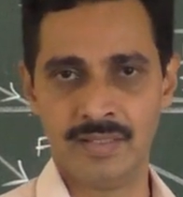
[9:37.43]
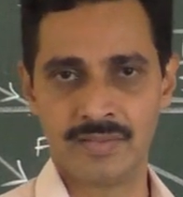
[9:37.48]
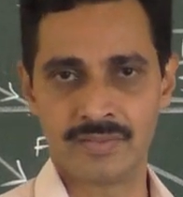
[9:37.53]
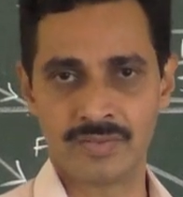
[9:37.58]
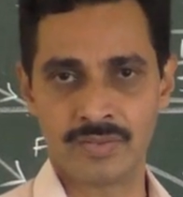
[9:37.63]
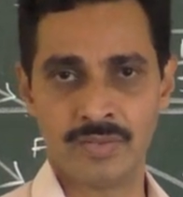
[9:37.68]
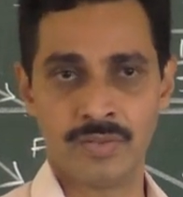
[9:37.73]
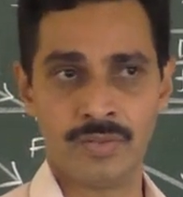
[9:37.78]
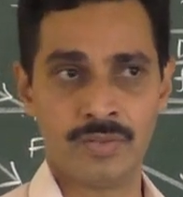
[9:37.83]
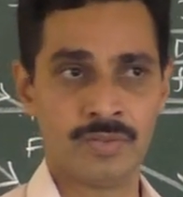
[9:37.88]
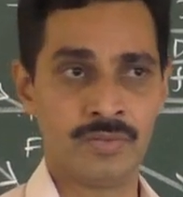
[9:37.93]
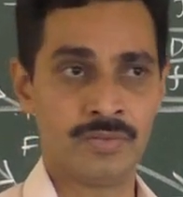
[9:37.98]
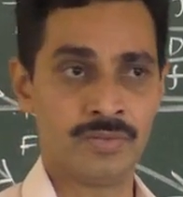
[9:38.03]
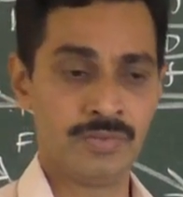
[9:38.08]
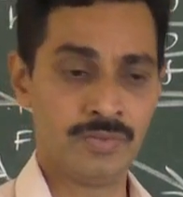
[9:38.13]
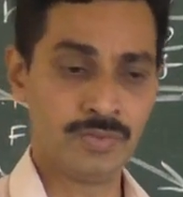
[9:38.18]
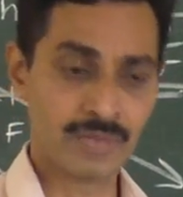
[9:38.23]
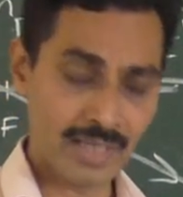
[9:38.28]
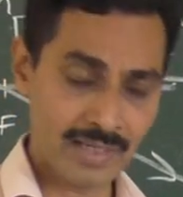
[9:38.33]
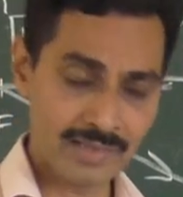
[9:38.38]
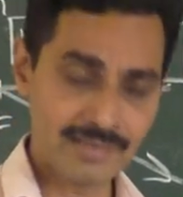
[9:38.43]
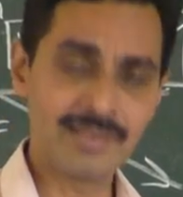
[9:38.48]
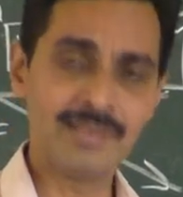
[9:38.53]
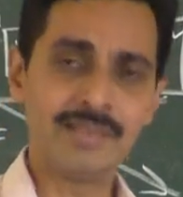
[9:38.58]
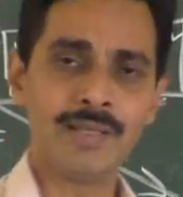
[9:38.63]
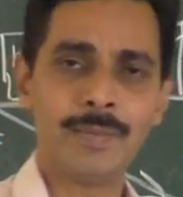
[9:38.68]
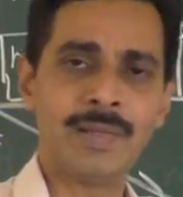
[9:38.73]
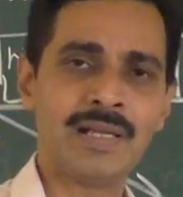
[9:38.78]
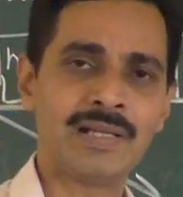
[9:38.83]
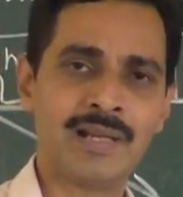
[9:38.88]
So you can
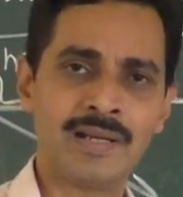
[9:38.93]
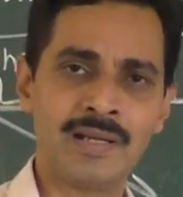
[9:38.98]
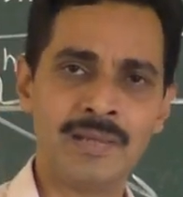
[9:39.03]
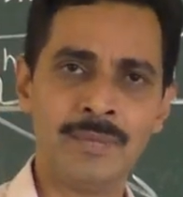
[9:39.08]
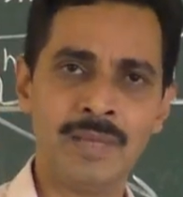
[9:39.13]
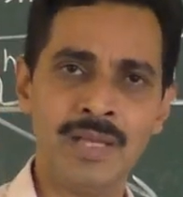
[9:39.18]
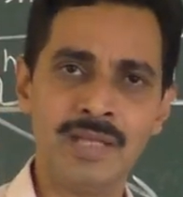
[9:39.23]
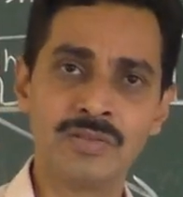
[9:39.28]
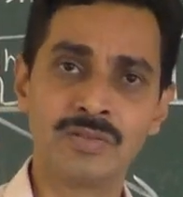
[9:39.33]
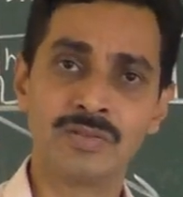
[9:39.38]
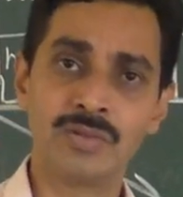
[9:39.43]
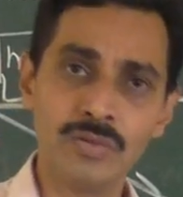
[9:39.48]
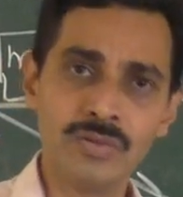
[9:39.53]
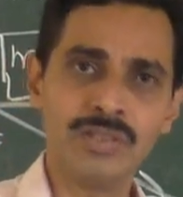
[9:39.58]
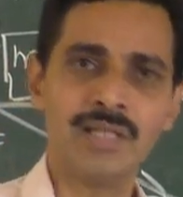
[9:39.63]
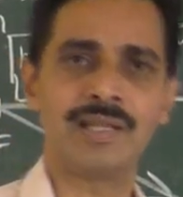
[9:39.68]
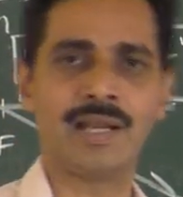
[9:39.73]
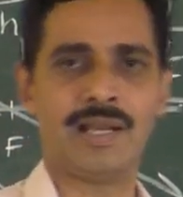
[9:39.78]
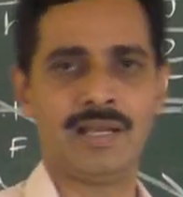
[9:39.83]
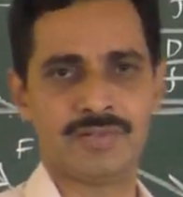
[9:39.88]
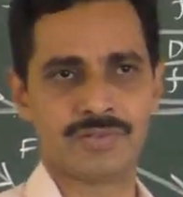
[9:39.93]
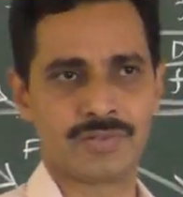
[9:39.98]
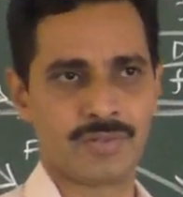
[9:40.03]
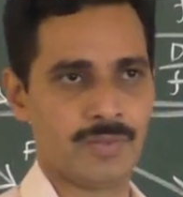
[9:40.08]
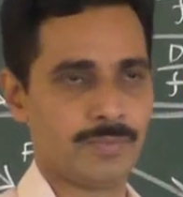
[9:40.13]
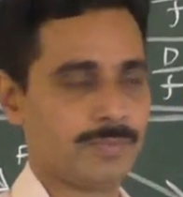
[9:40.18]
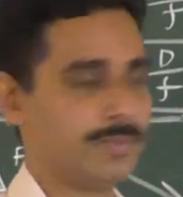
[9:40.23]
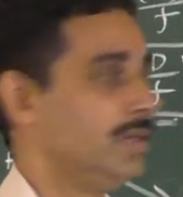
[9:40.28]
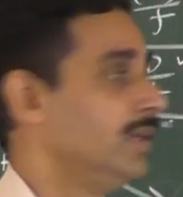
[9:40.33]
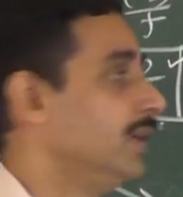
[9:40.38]
see the better image through the
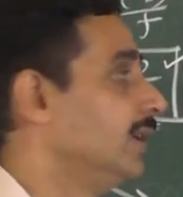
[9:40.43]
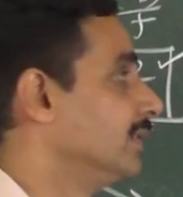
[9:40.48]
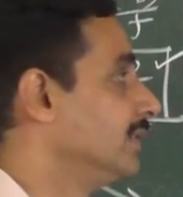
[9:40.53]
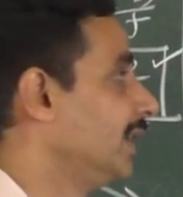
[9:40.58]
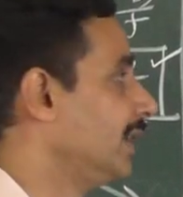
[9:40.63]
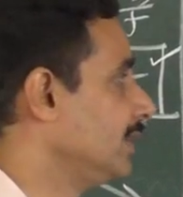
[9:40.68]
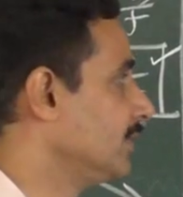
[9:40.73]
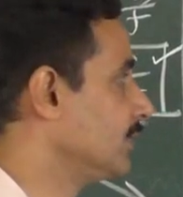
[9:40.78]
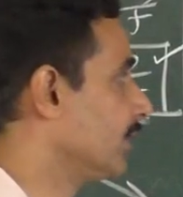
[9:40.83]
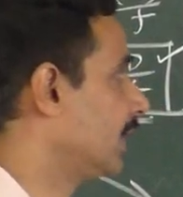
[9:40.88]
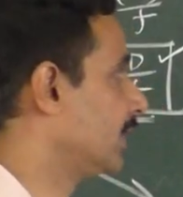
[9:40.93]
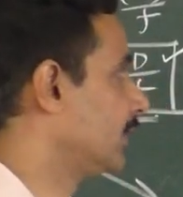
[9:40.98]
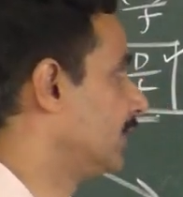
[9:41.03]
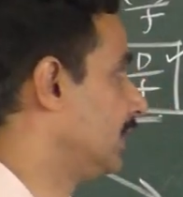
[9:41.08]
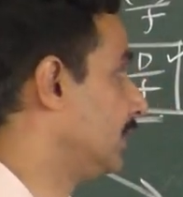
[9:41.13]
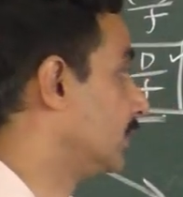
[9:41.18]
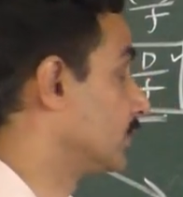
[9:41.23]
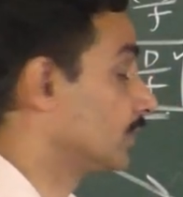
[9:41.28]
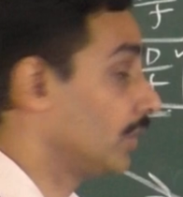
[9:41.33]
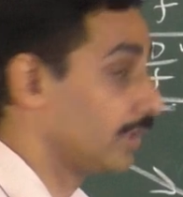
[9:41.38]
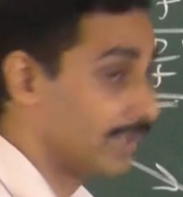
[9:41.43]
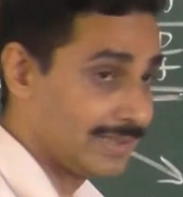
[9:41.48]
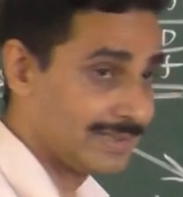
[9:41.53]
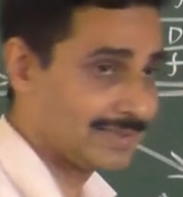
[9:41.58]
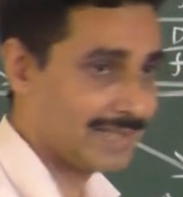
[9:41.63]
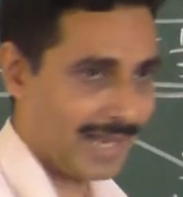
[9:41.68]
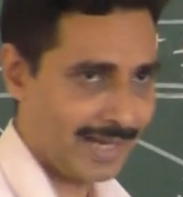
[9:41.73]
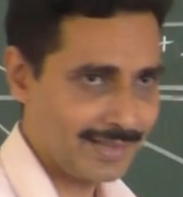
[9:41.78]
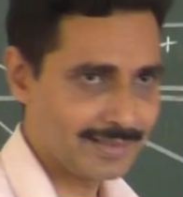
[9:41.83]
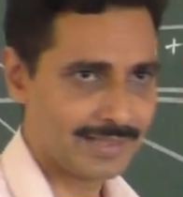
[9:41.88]
telescope. That is what we do. So
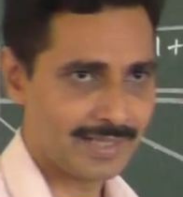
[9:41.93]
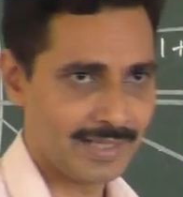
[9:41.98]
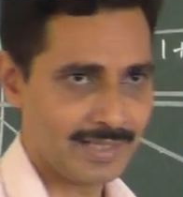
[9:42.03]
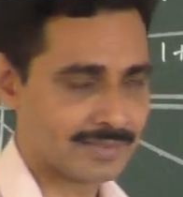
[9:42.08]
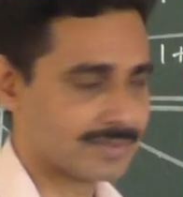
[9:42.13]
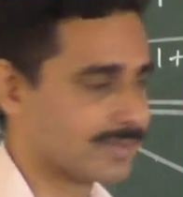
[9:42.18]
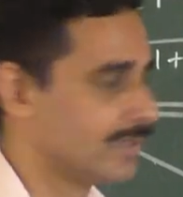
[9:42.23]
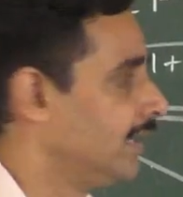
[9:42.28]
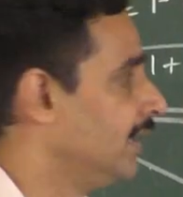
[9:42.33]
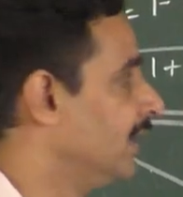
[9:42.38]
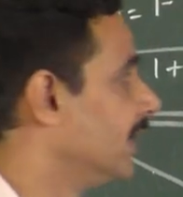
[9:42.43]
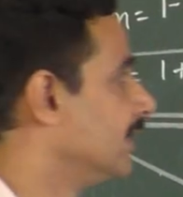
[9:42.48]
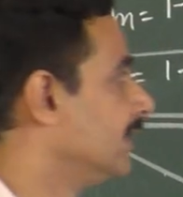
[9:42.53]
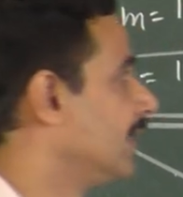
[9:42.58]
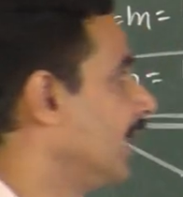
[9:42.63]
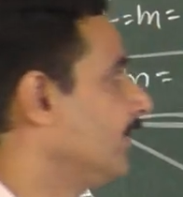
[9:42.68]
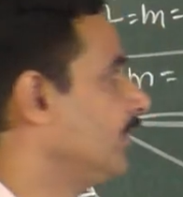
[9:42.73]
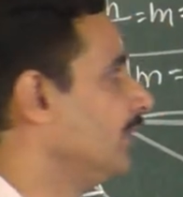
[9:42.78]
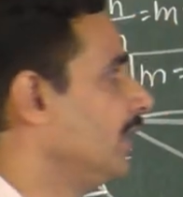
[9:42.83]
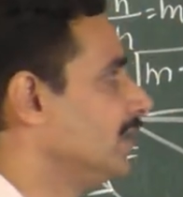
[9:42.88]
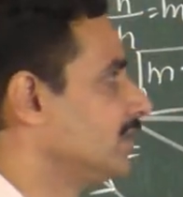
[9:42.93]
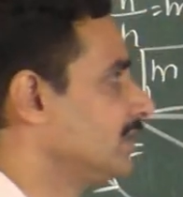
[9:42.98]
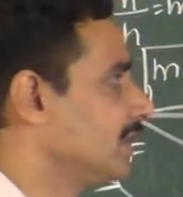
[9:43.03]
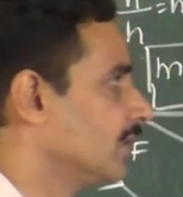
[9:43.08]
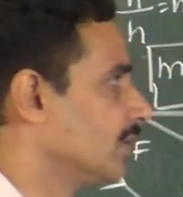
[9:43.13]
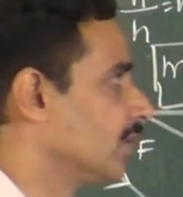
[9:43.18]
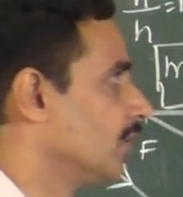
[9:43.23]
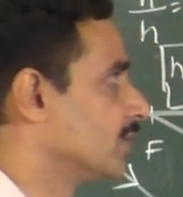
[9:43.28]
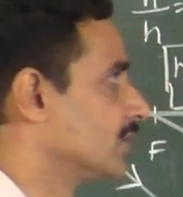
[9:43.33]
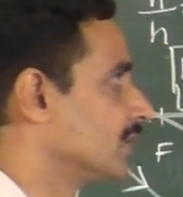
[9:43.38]
in that case,
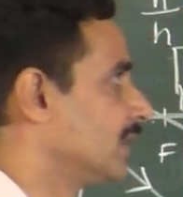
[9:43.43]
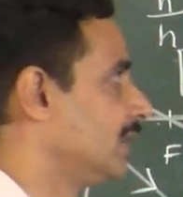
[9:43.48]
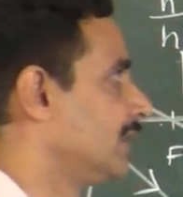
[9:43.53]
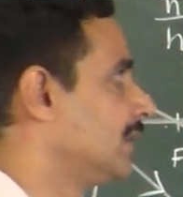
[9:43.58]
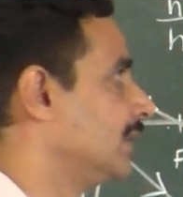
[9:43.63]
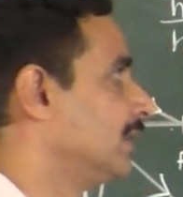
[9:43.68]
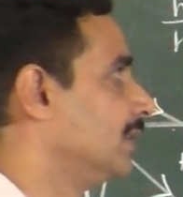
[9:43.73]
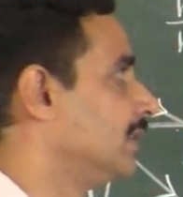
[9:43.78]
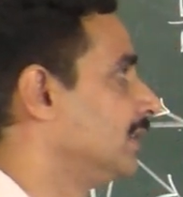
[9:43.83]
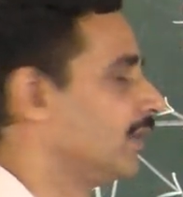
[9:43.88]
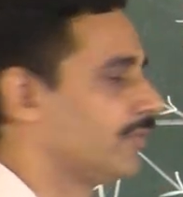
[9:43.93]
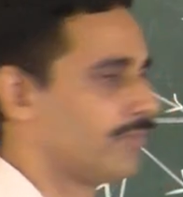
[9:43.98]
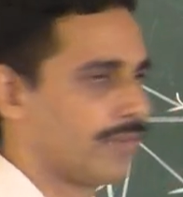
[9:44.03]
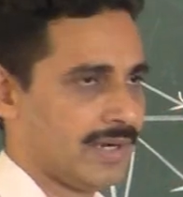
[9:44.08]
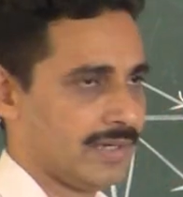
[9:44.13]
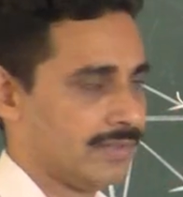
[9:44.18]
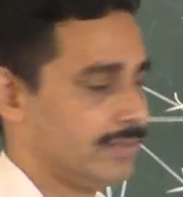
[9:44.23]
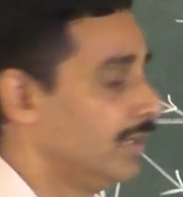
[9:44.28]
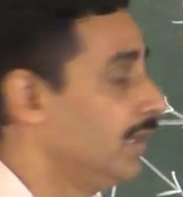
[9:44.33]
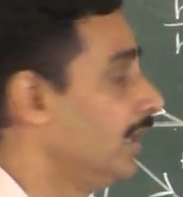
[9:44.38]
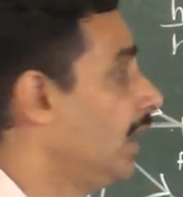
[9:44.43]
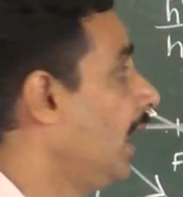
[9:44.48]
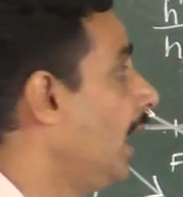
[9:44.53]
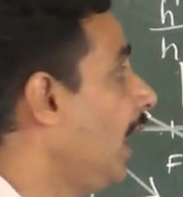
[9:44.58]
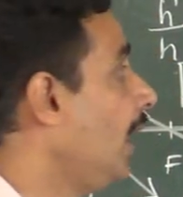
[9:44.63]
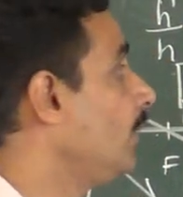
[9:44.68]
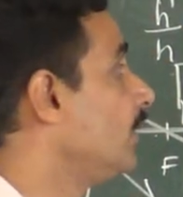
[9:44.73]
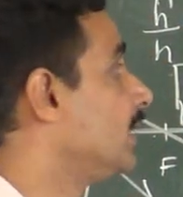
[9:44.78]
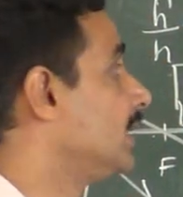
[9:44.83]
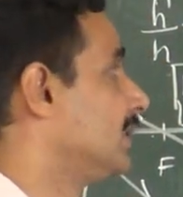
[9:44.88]
definition goes a little different.
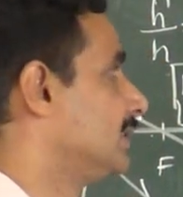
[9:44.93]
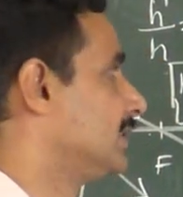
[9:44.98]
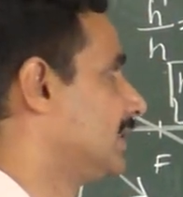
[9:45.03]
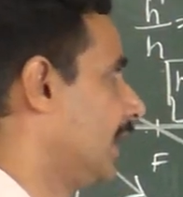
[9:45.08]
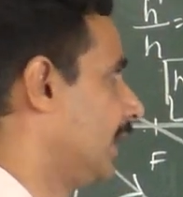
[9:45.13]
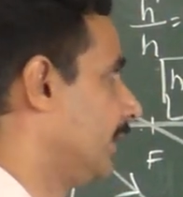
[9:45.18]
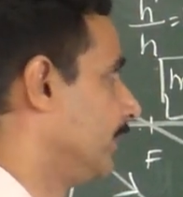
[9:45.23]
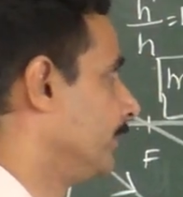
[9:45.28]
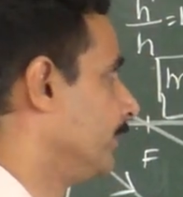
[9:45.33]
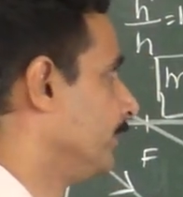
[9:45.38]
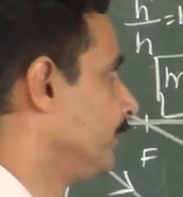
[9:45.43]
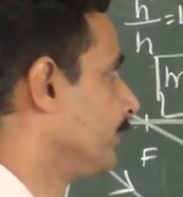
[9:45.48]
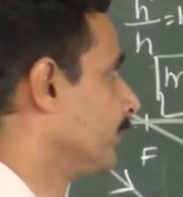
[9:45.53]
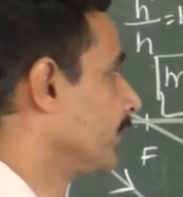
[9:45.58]
How it is done?